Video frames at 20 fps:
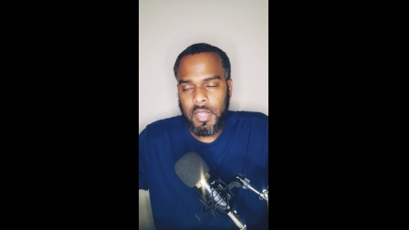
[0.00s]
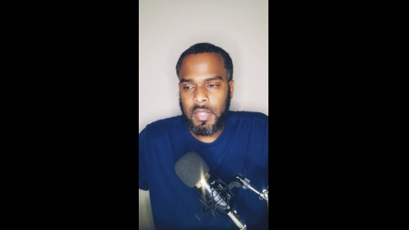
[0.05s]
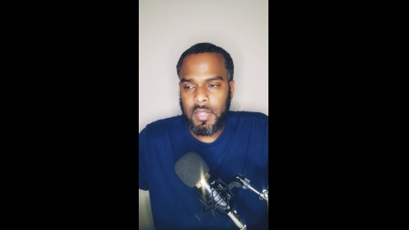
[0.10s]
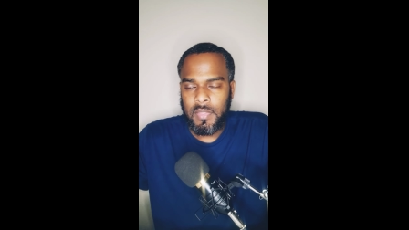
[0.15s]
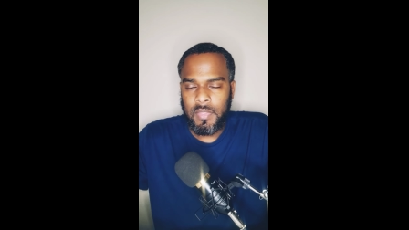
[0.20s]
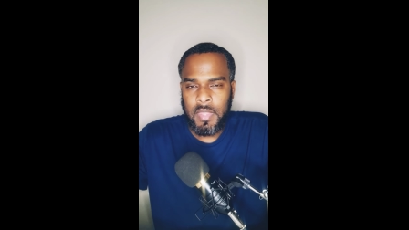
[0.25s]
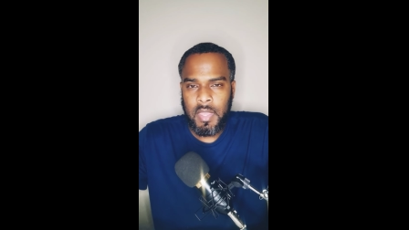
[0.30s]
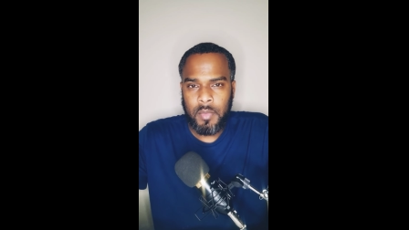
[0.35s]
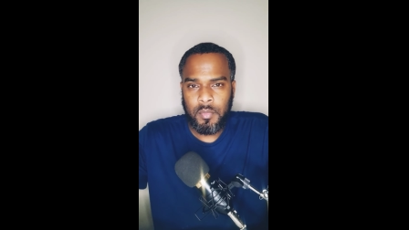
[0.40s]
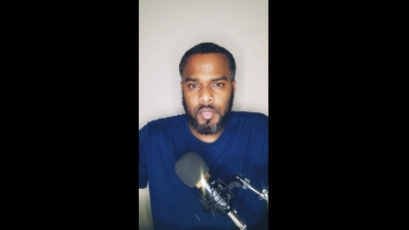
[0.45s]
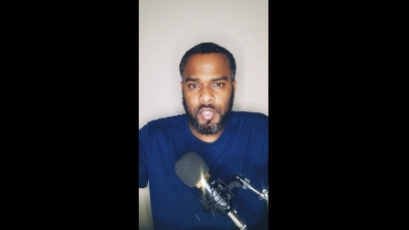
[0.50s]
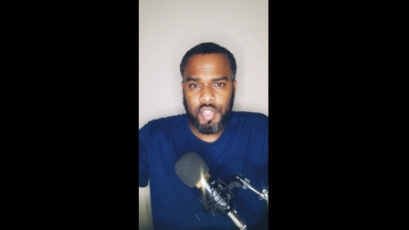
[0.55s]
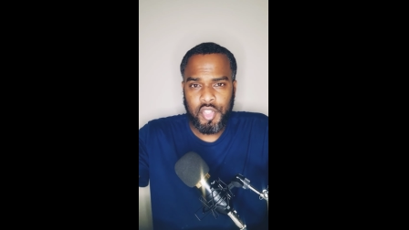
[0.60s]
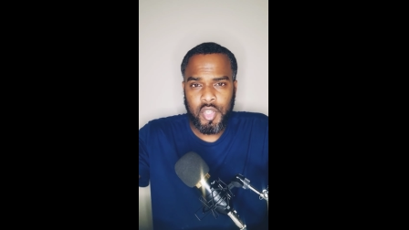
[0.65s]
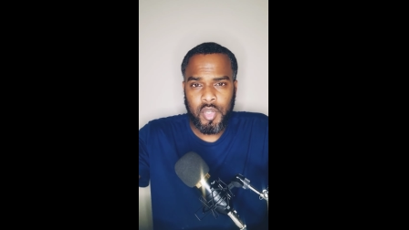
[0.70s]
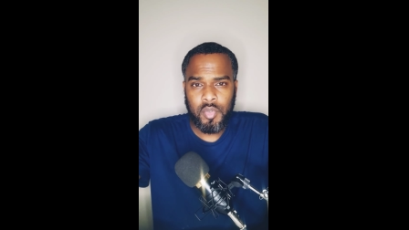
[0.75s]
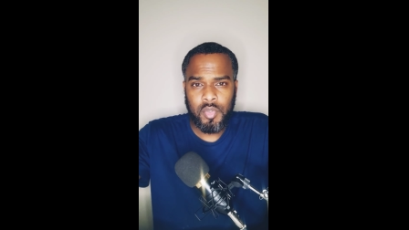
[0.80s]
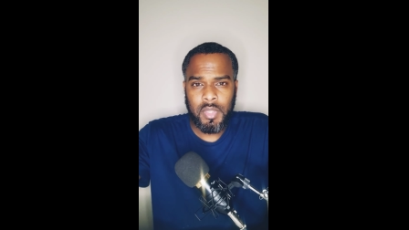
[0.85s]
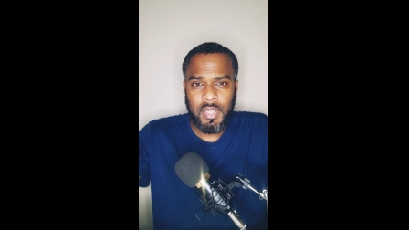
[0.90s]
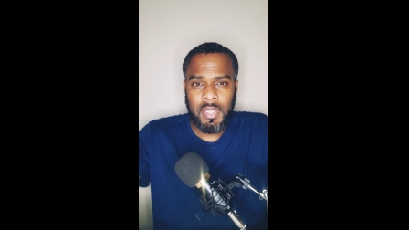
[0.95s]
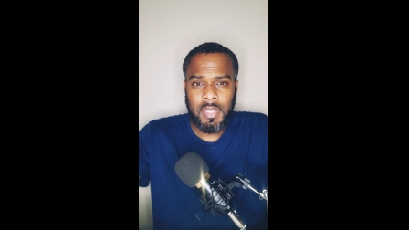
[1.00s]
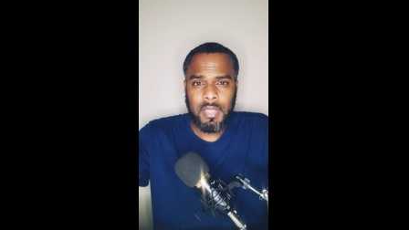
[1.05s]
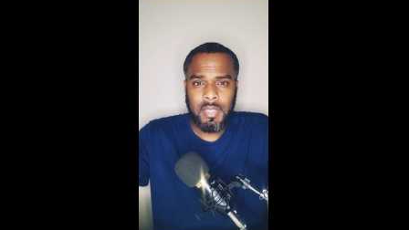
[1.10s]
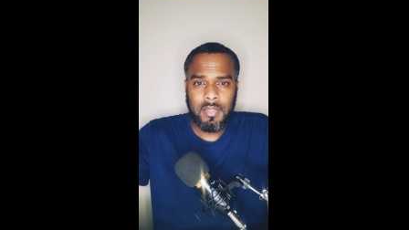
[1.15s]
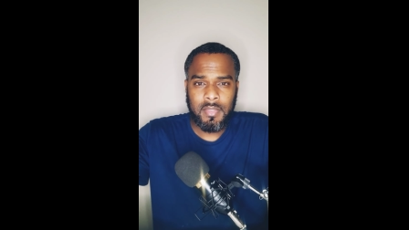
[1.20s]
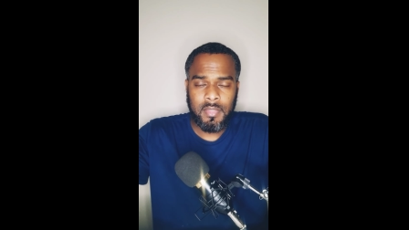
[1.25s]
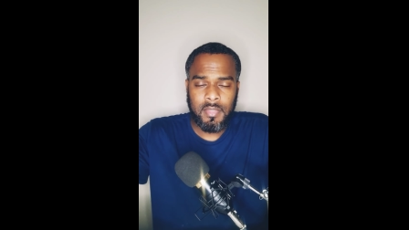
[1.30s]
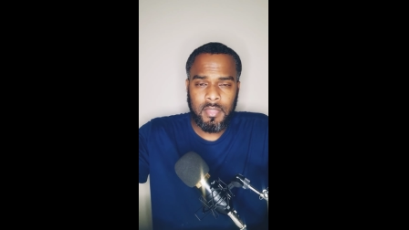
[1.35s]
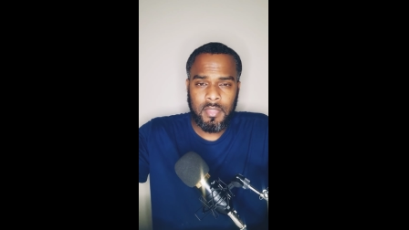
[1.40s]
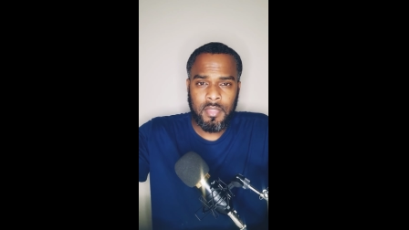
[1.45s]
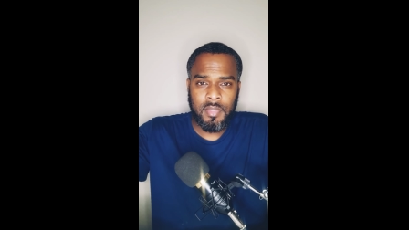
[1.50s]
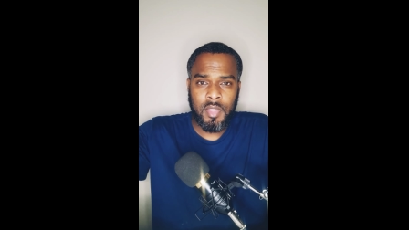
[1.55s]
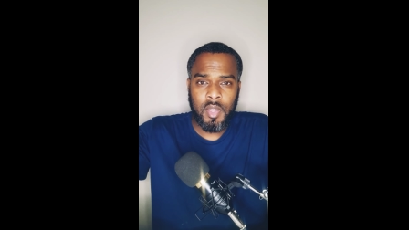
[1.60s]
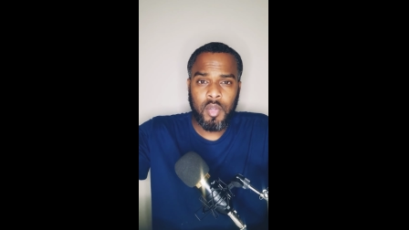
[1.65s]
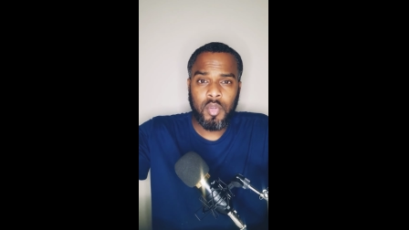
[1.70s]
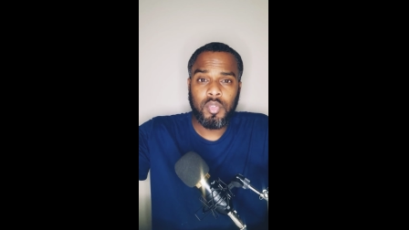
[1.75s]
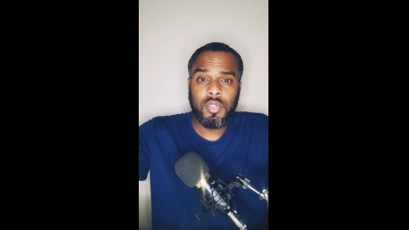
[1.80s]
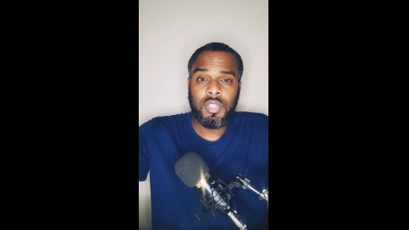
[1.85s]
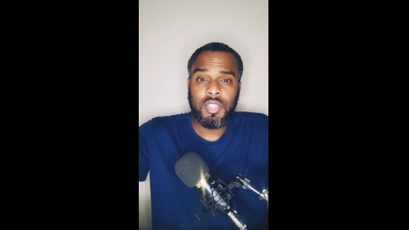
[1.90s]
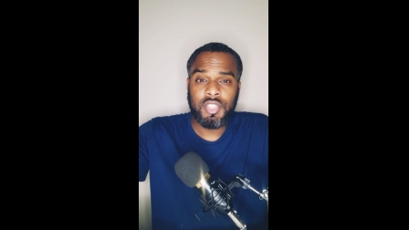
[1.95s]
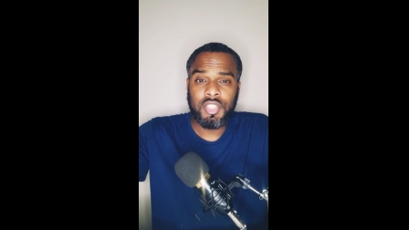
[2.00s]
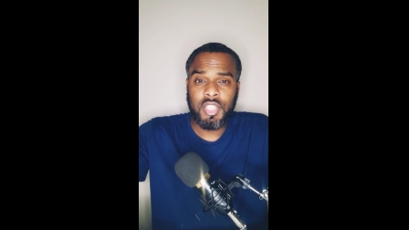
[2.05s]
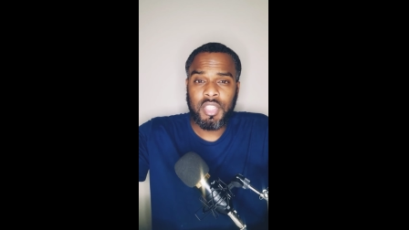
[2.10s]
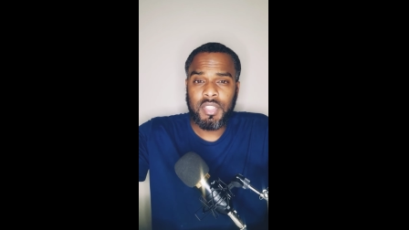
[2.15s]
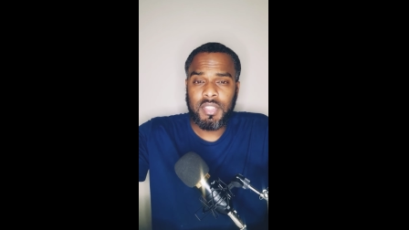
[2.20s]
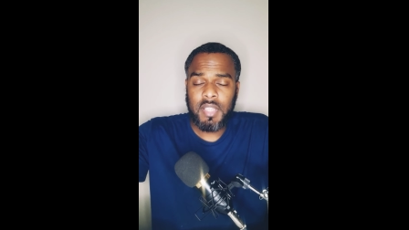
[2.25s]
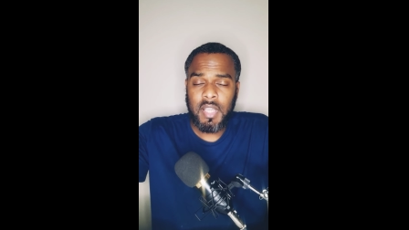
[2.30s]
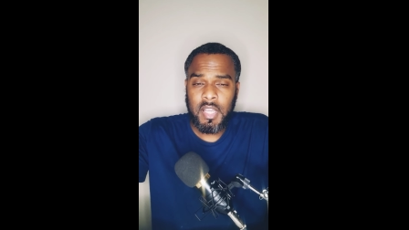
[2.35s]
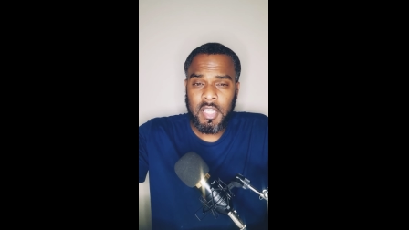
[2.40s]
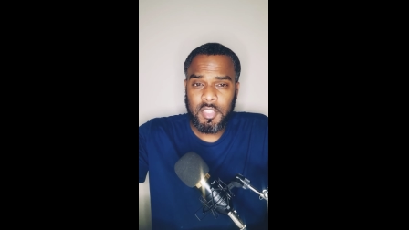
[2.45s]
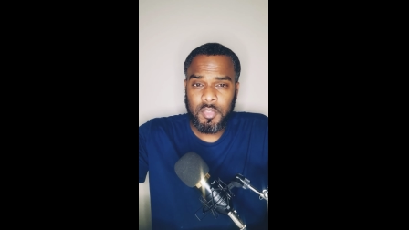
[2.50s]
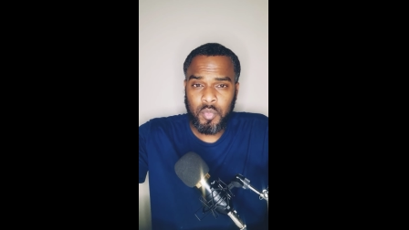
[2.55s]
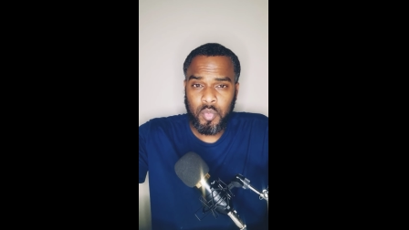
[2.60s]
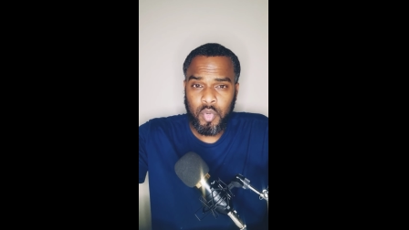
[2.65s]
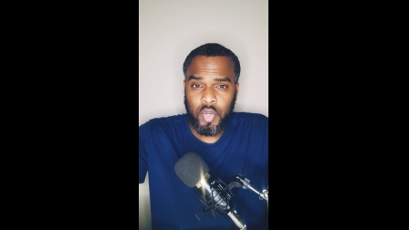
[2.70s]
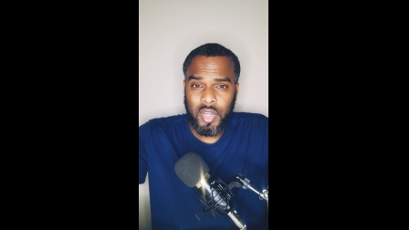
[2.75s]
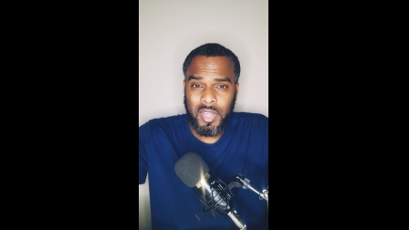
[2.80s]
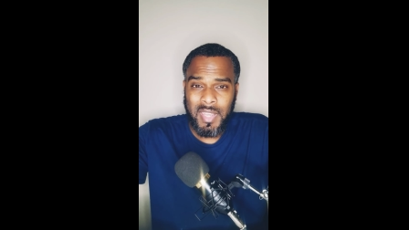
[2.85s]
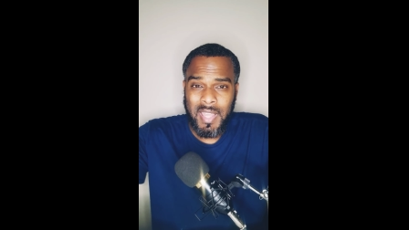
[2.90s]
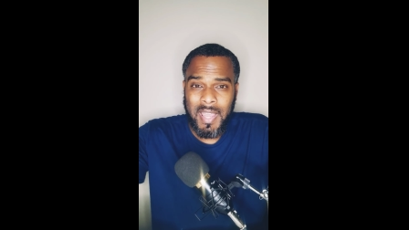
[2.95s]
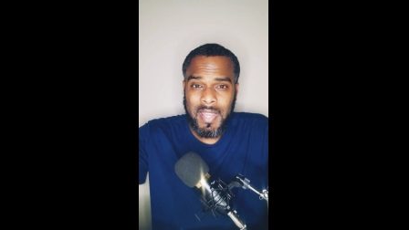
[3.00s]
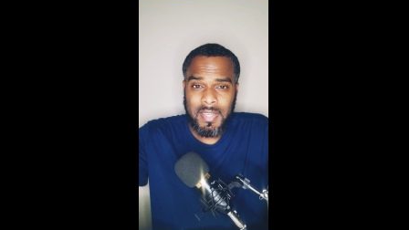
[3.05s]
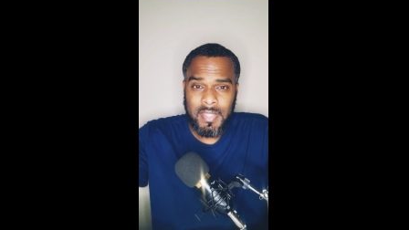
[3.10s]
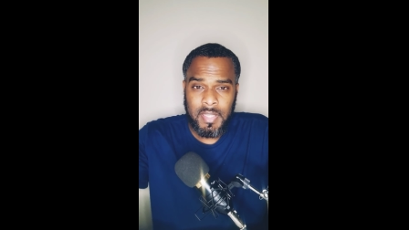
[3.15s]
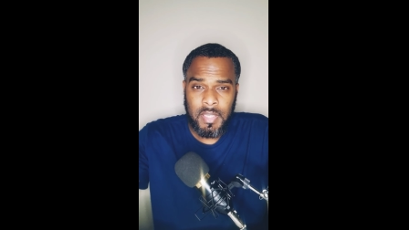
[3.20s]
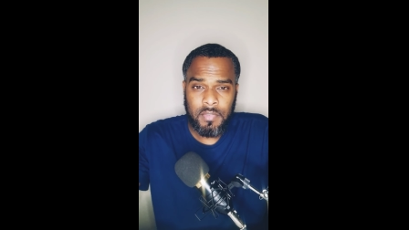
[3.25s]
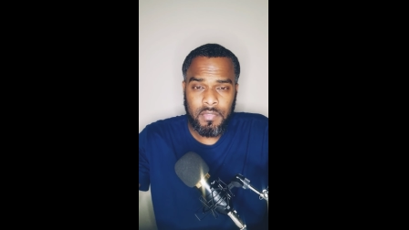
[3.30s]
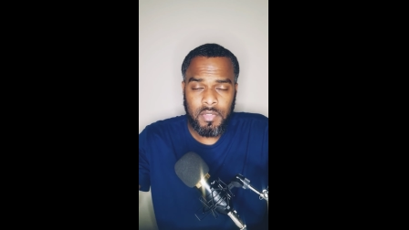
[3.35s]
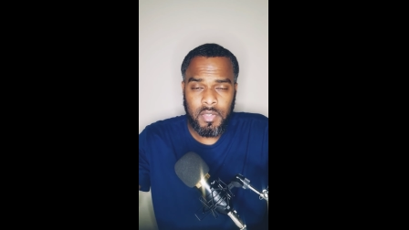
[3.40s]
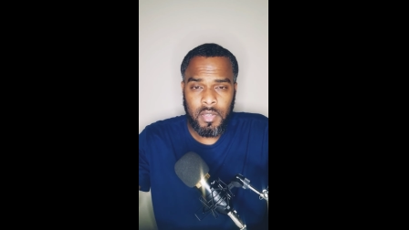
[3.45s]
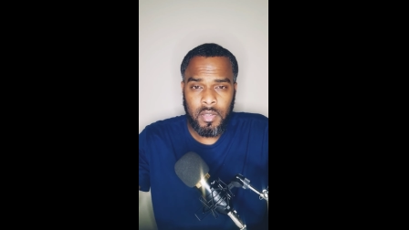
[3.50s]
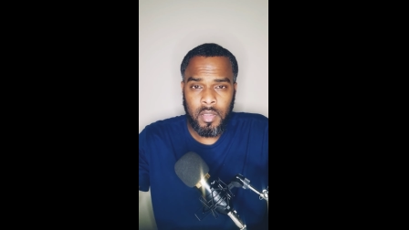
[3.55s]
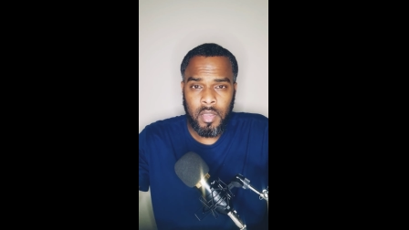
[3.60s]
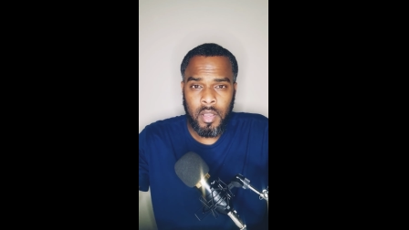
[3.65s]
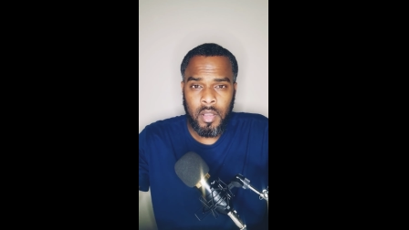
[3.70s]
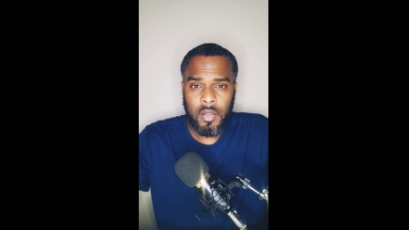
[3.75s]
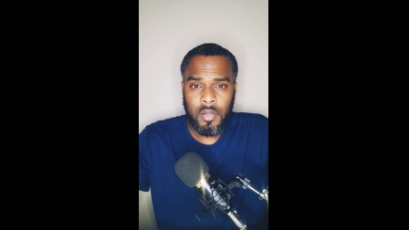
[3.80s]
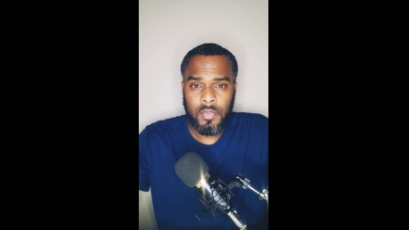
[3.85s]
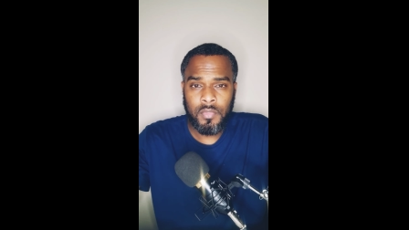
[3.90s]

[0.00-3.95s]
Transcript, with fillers: that would show that though the Gentiles were not given the law,